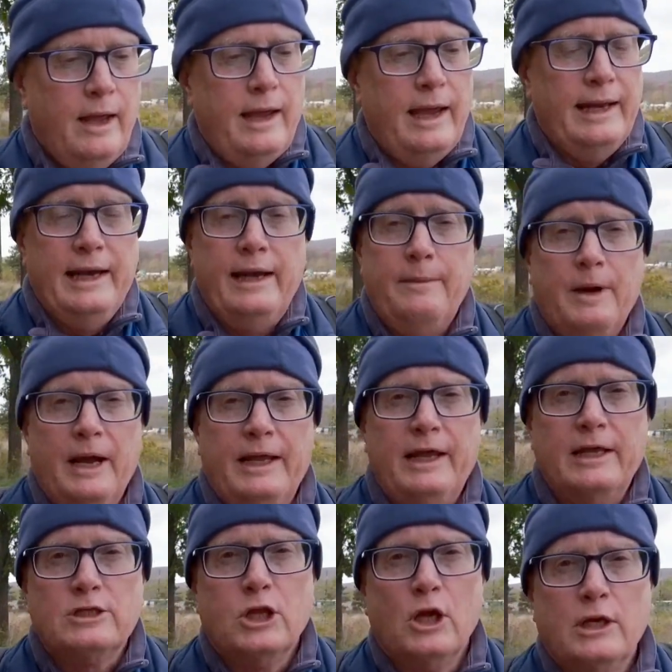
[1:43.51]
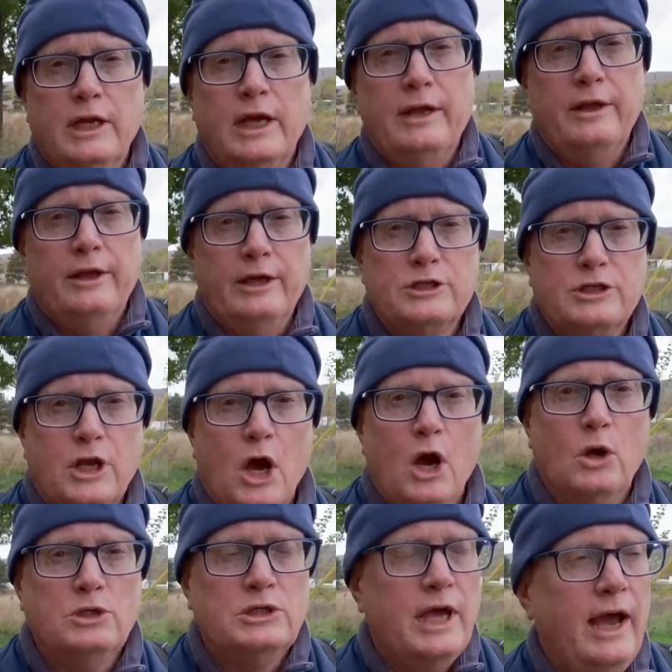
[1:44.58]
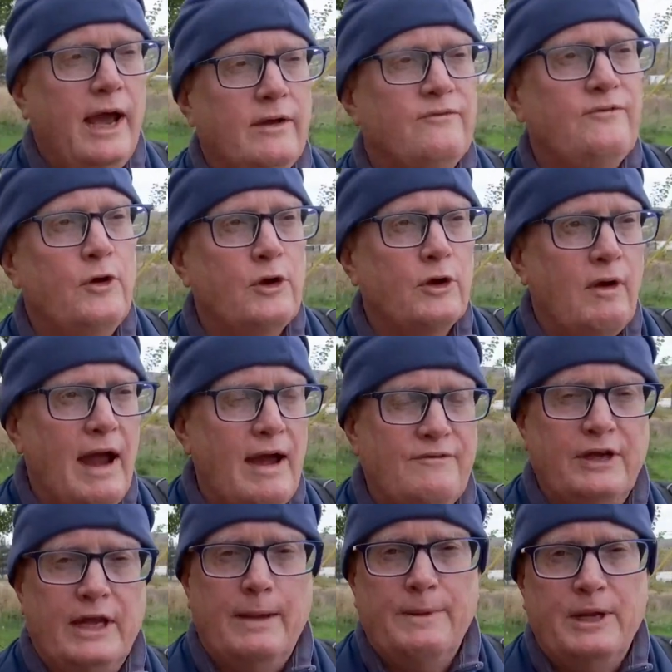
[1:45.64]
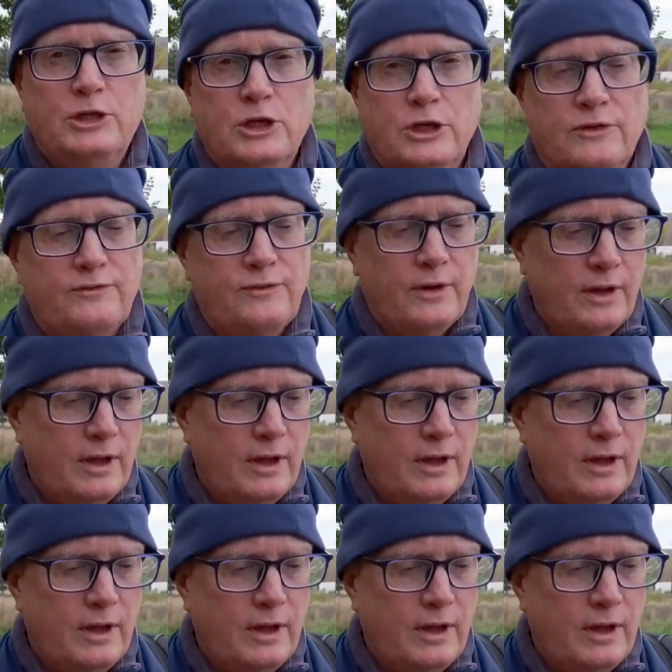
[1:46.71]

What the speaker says: and anybody that's looked into this knows that photographic images,